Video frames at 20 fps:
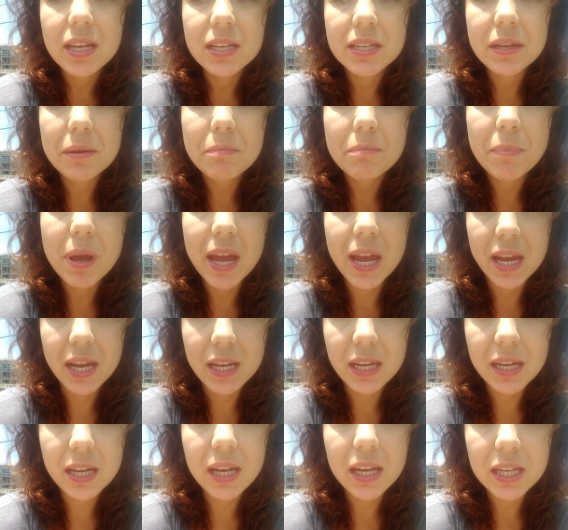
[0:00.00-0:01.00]
to
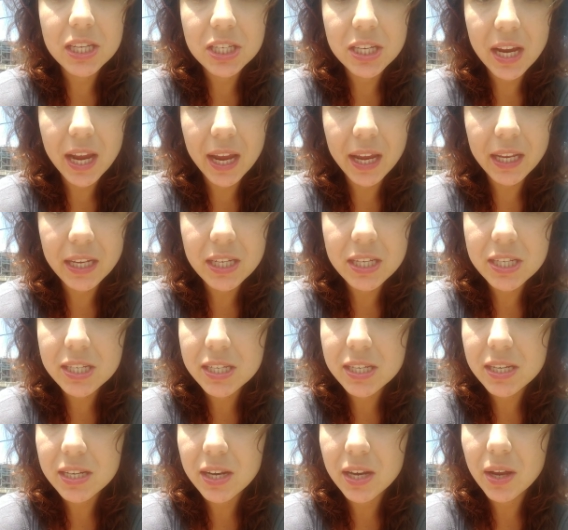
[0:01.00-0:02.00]
make a
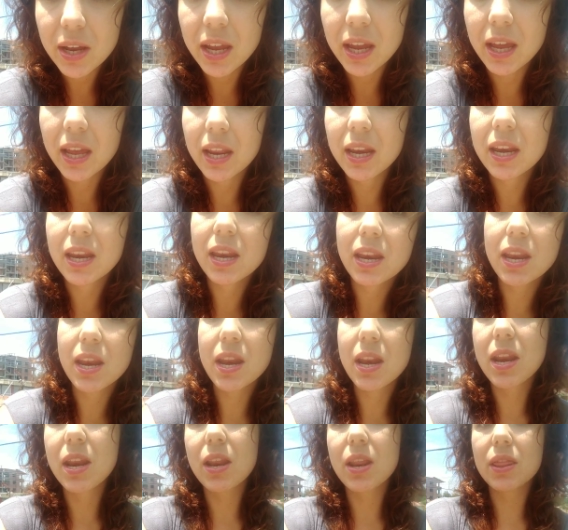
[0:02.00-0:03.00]
change
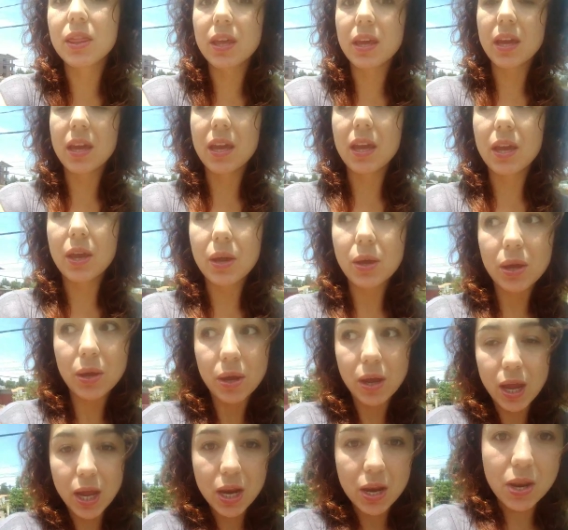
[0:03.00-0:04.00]
in
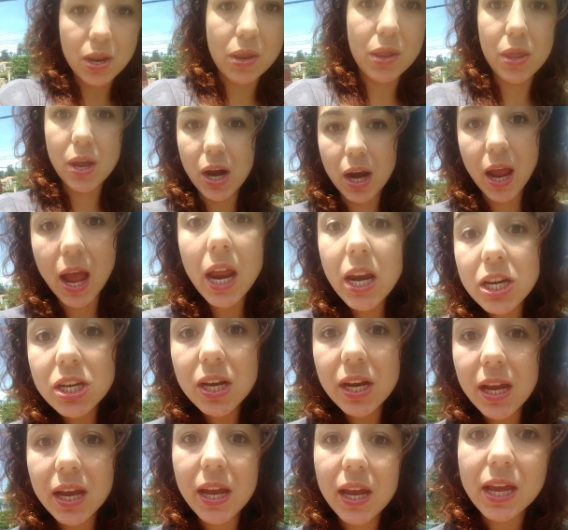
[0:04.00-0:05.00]
their
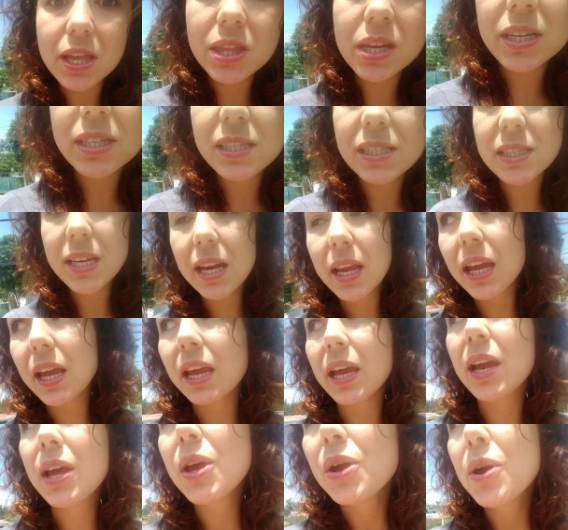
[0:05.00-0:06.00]
country, in their
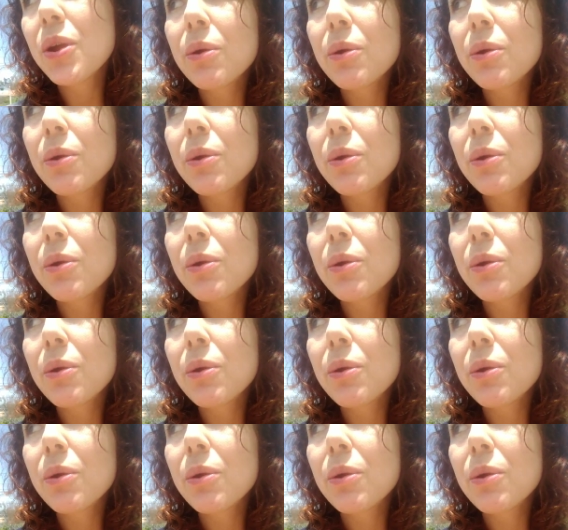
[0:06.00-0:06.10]
city,